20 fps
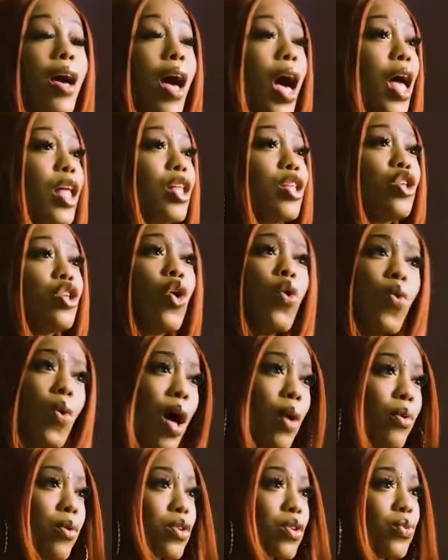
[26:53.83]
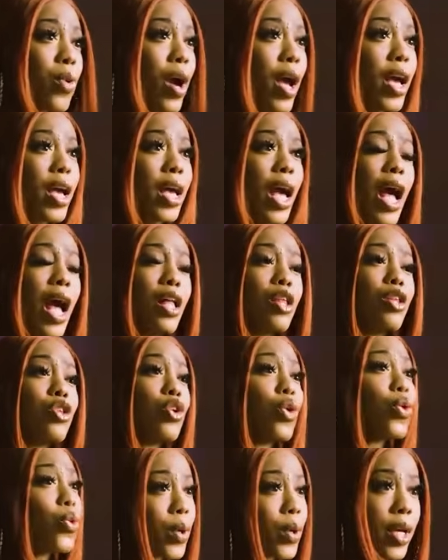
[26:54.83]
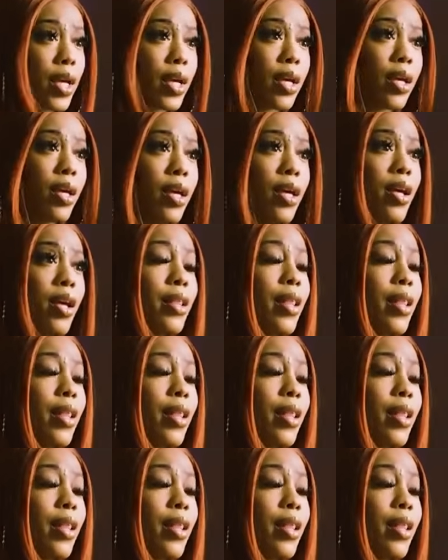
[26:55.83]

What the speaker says: I knew I was right. I knew it.